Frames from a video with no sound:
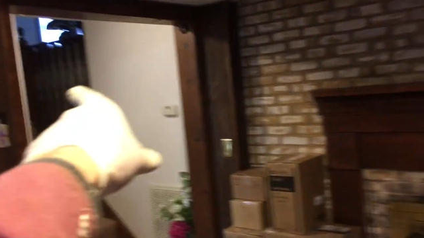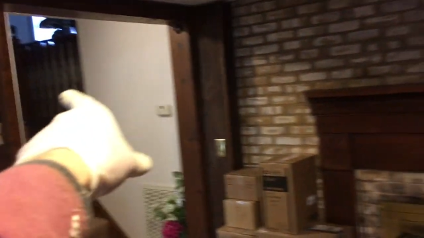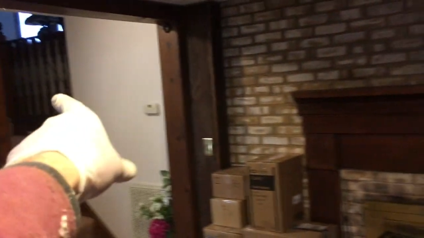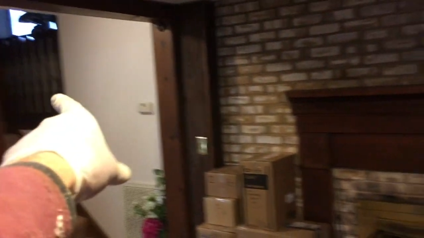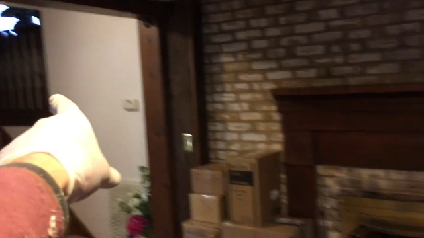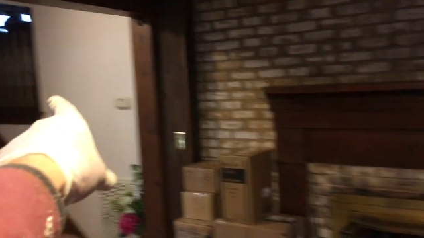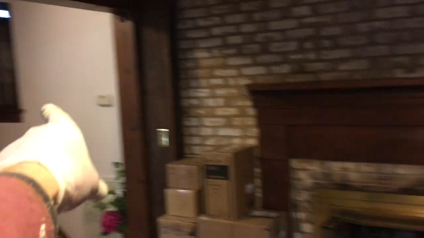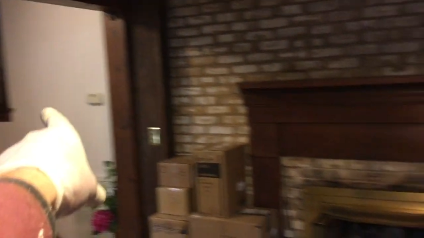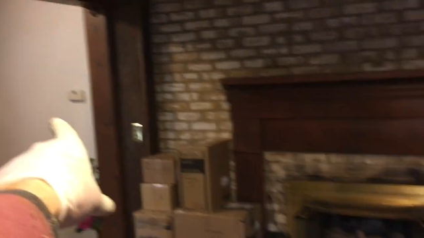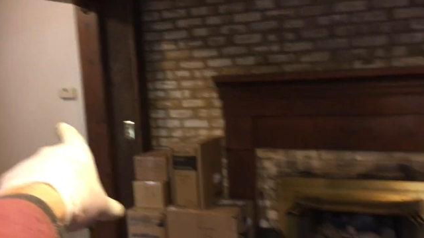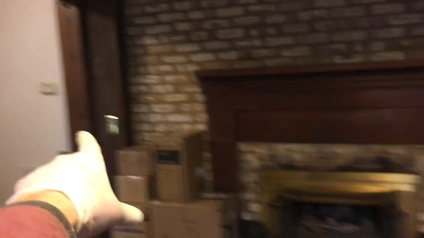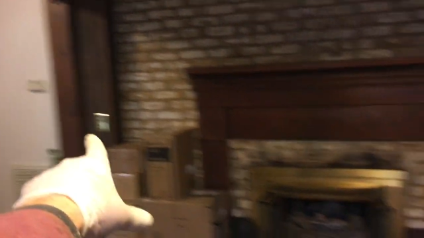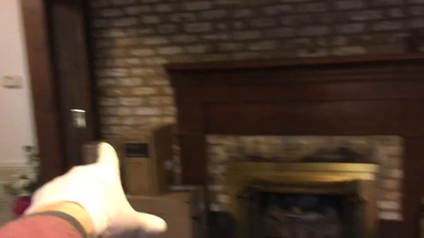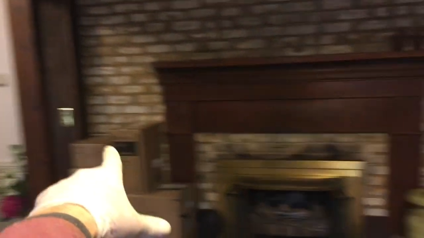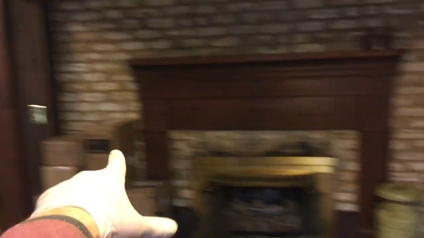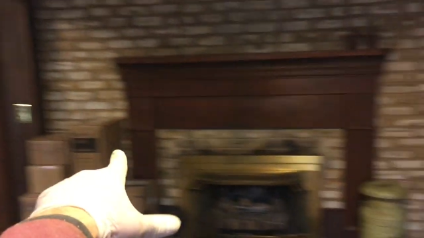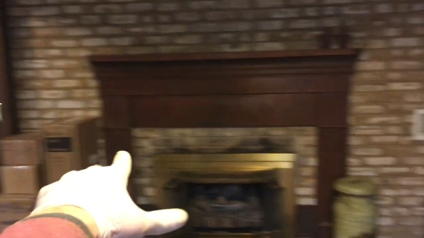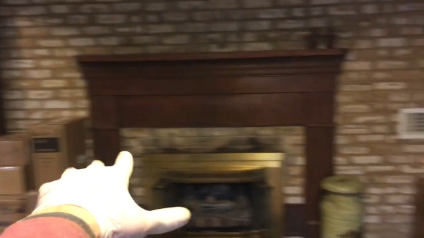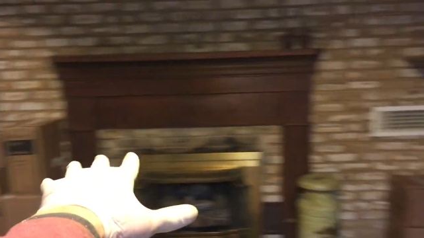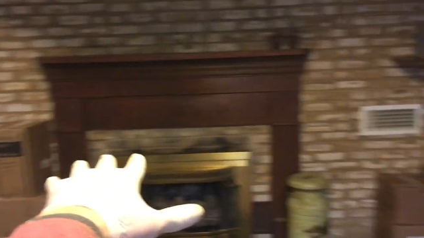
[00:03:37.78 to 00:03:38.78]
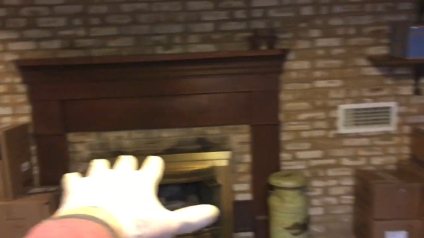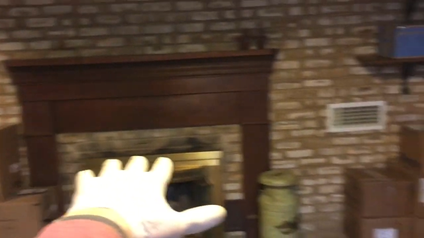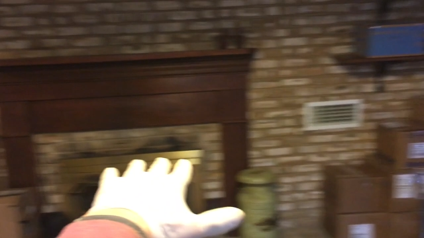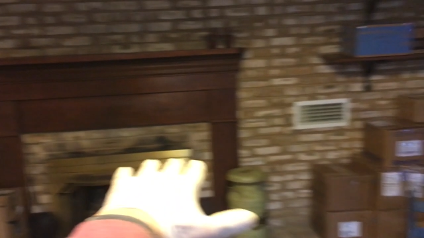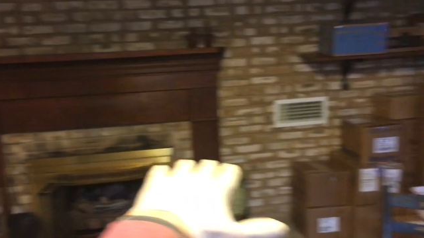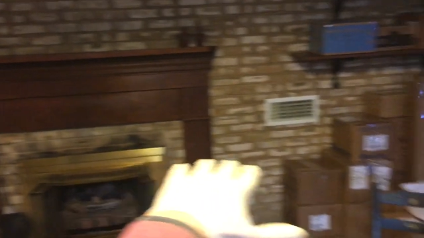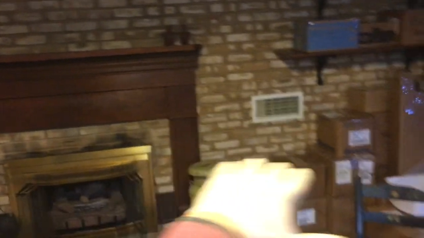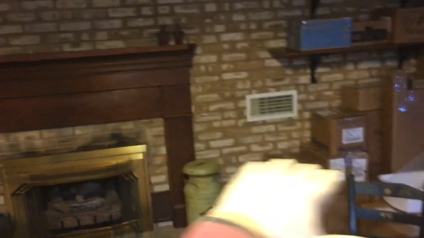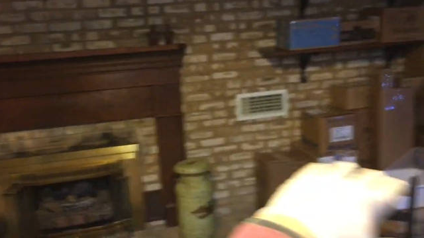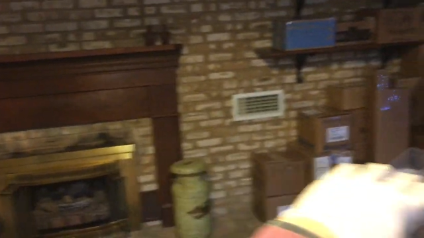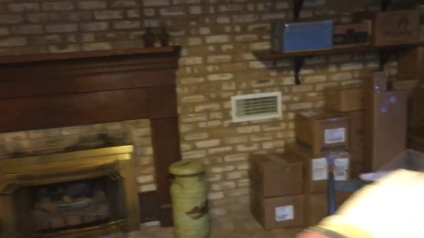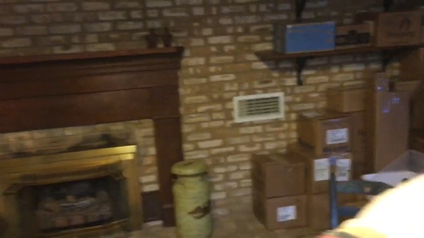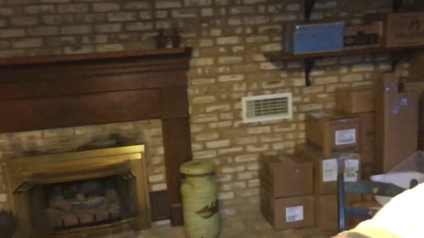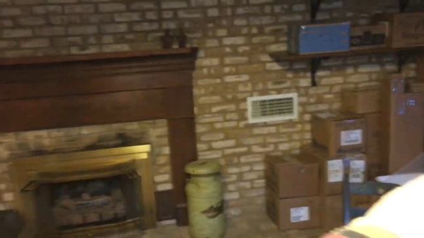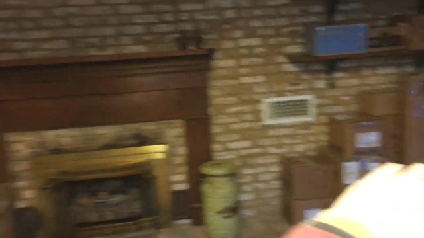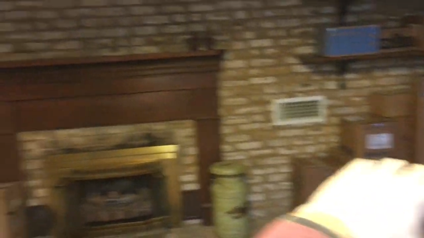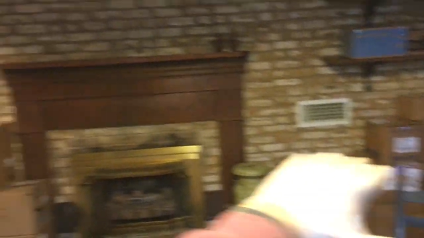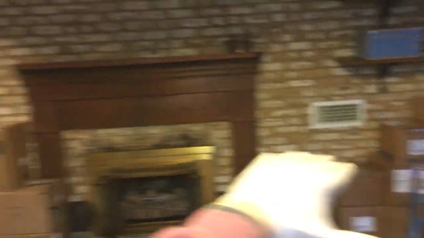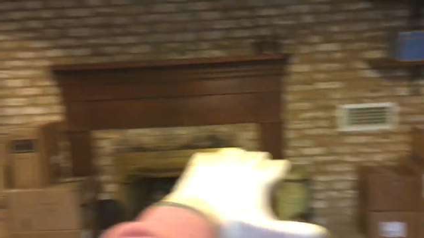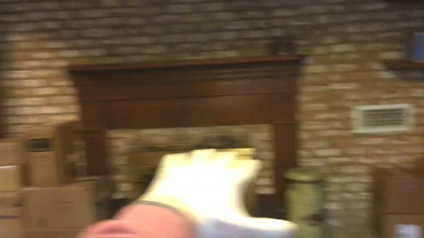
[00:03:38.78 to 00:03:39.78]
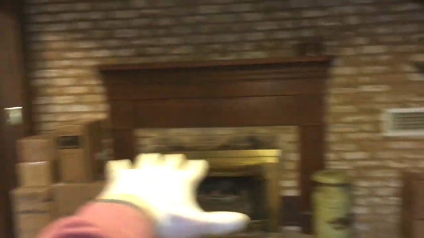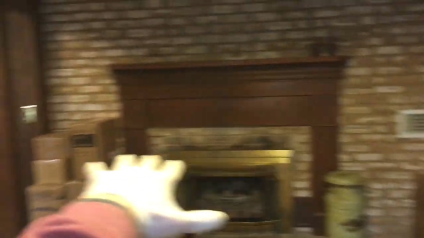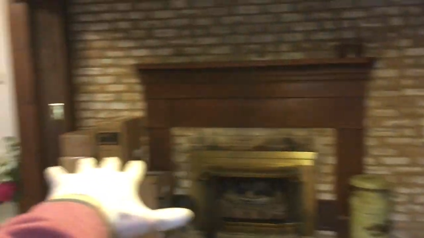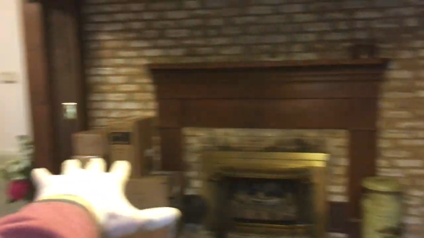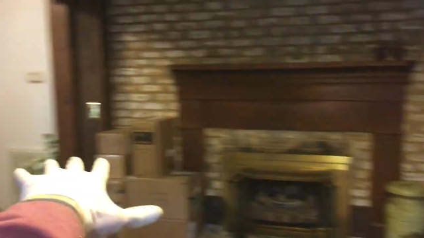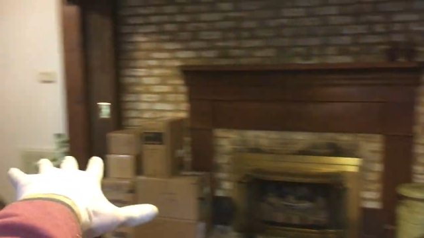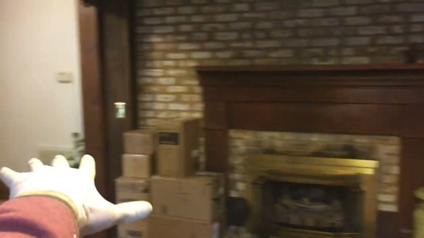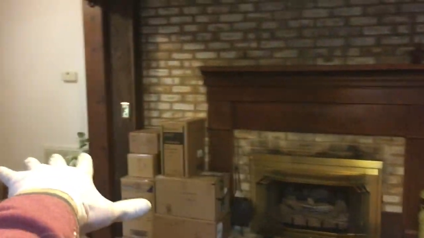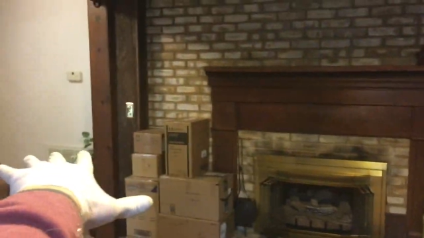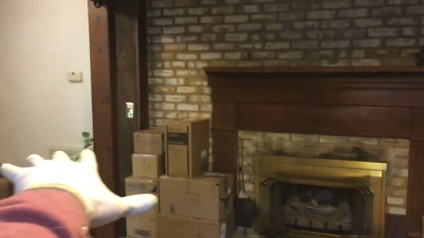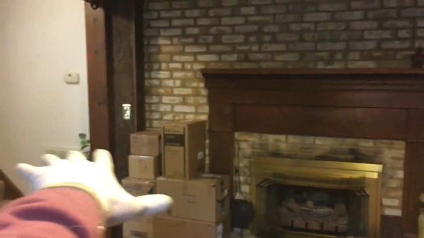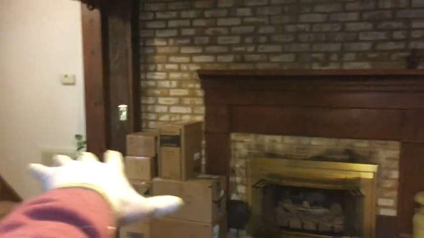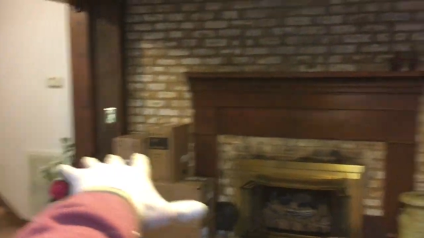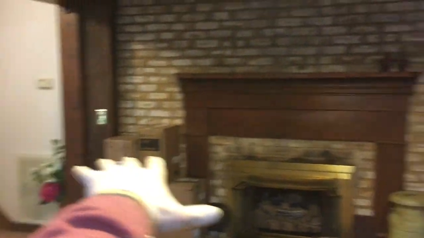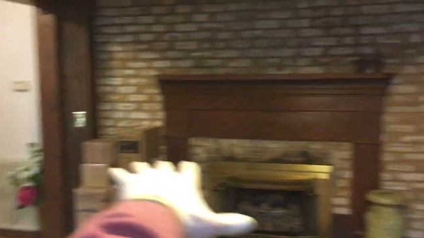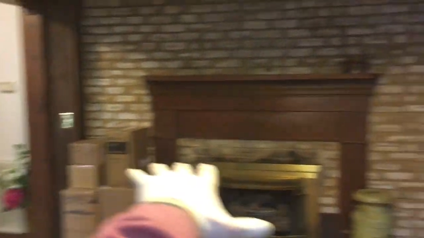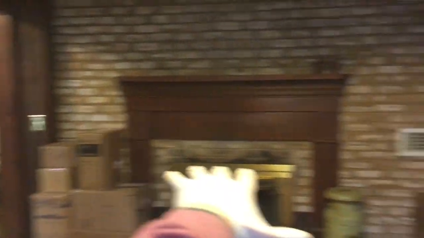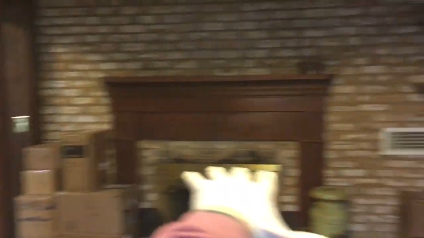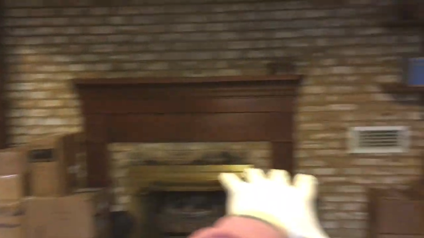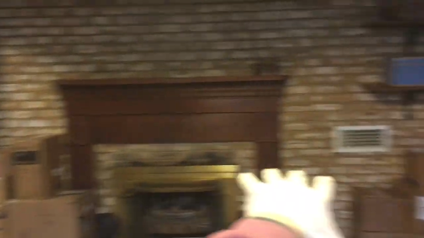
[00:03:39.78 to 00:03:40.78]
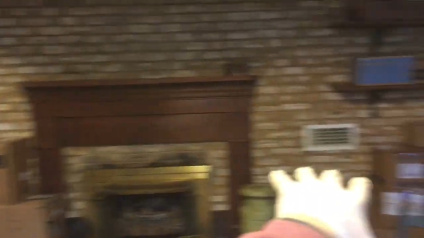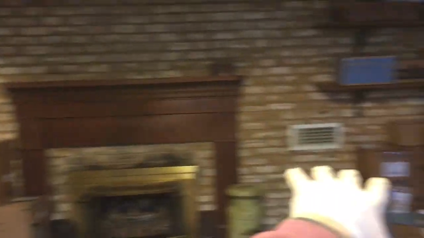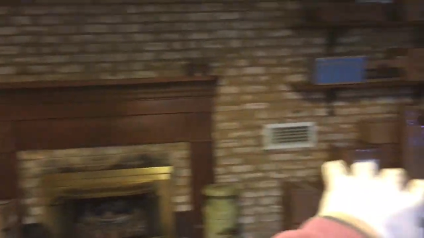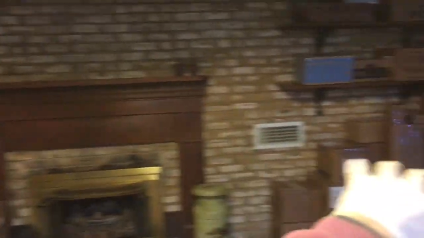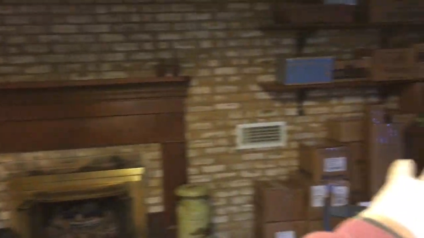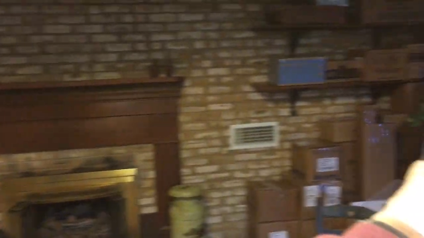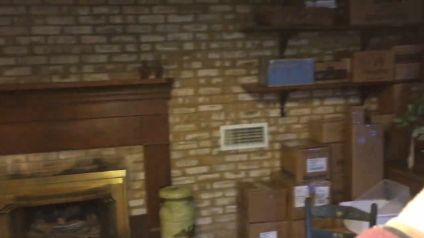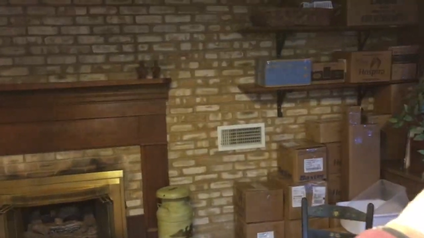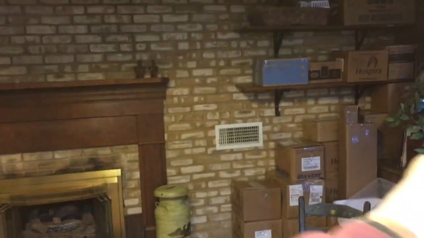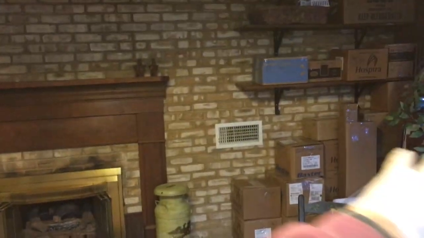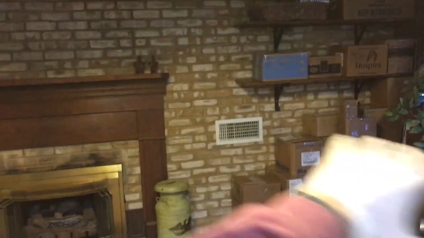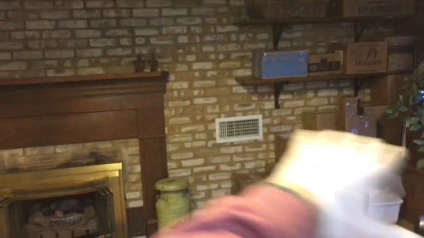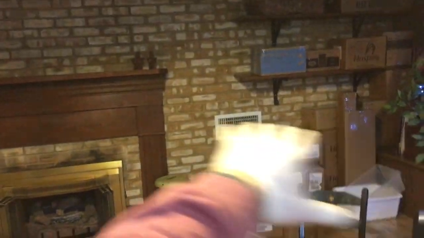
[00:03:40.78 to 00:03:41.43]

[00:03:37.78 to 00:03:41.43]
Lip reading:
No face is visible, so there are no lips to read.